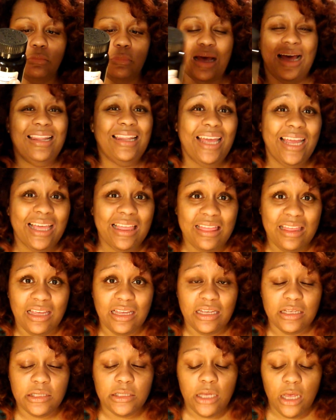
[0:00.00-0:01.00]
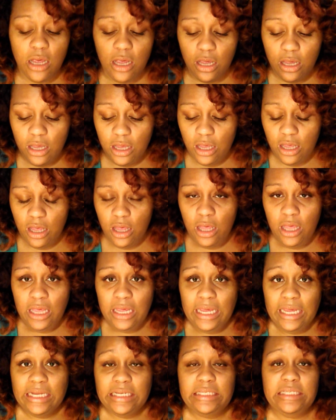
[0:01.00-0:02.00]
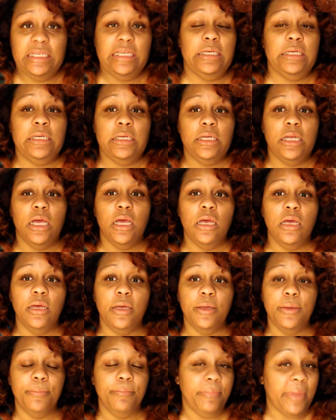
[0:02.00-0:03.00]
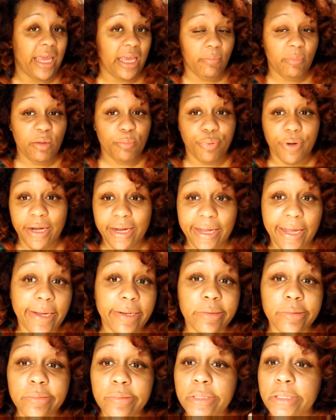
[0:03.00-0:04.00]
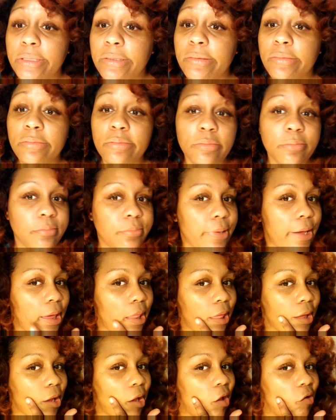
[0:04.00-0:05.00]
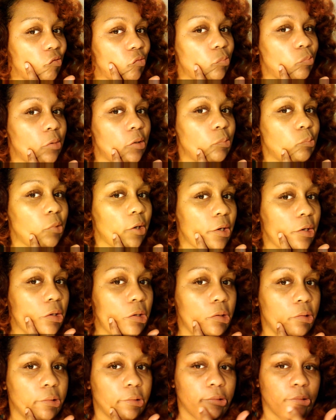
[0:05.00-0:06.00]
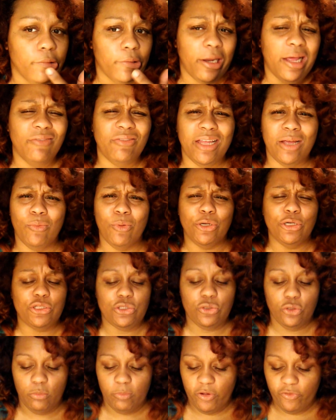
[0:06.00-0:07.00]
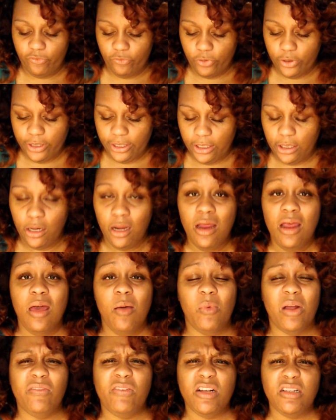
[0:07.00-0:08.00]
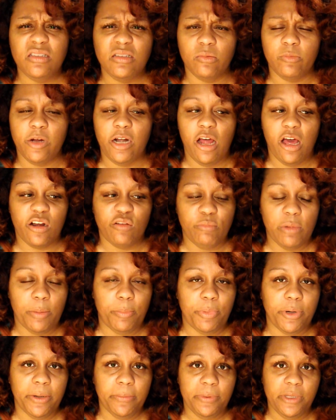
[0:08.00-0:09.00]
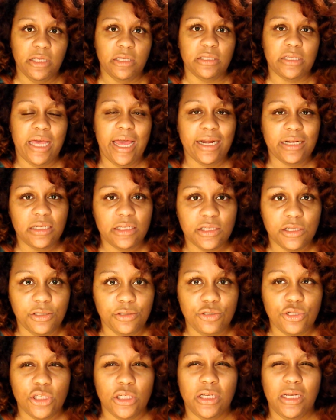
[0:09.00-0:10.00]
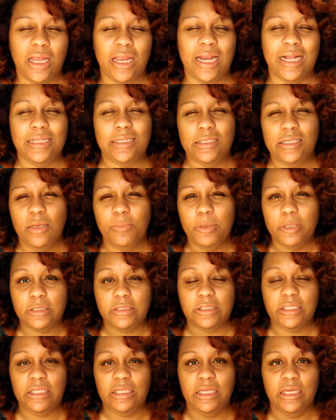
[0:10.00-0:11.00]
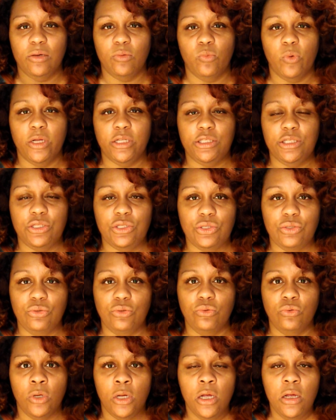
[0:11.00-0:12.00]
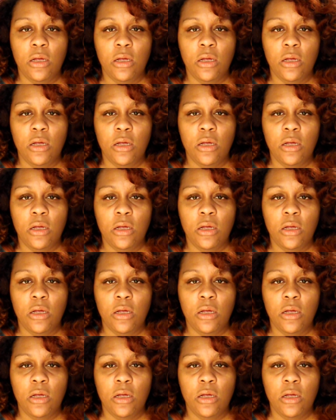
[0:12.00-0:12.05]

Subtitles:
like these. It didn't make me break out any bad. Like, I have a bump right here, and I have like 1 or 2 on my forehead, but I've also run out of my Burt's Bees acne solution, and I typically get 1 to 2